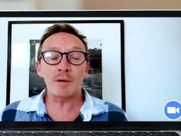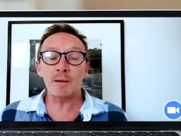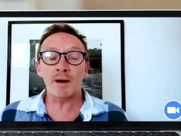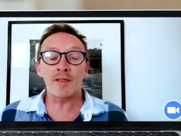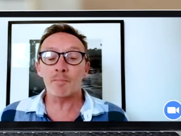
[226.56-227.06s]

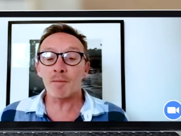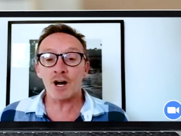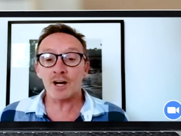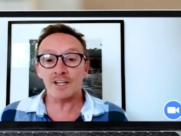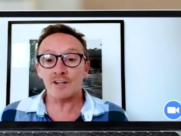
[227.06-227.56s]
people in the
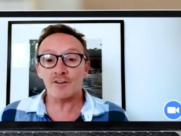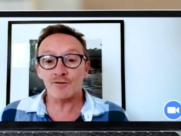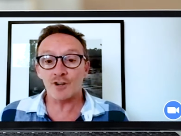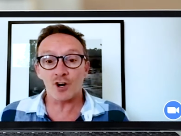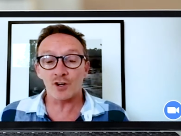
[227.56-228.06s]
market have
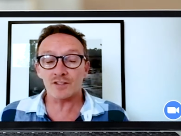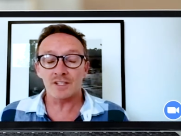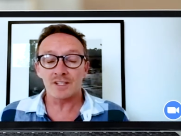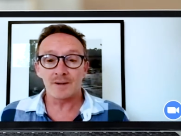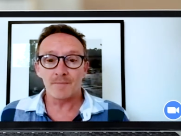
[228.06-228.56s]
got,
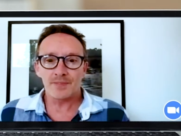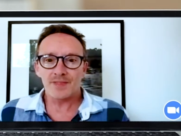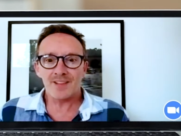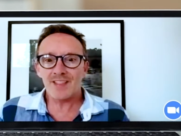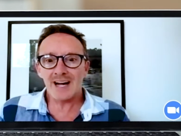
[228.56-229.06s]

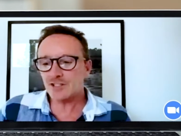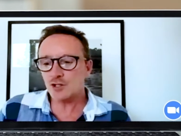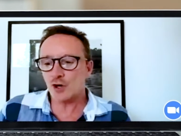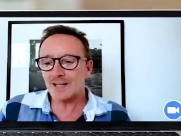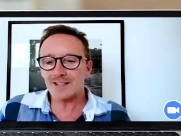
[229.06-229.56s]
then that's
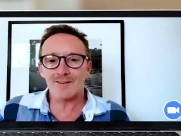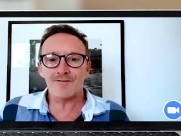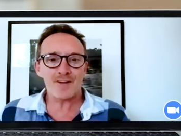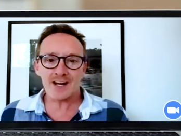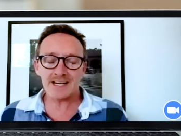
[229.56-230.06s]
not a
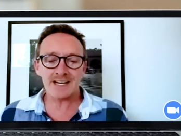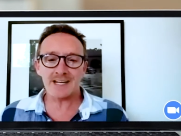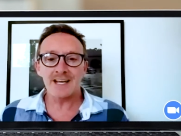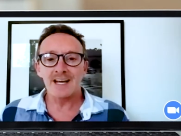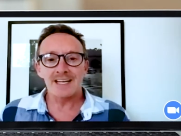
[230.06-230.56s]

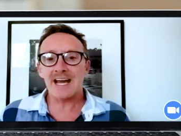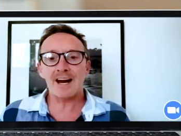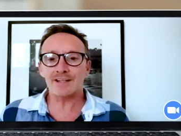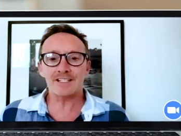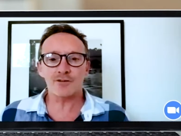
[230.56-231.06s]
defining
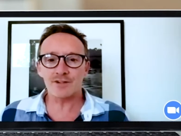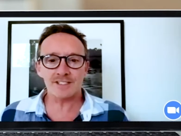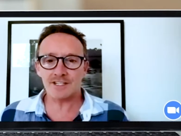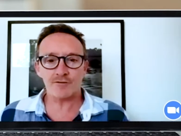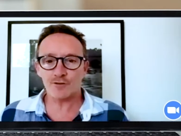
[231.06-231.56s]

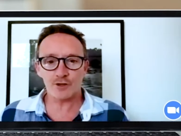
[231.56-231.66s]
characteristic for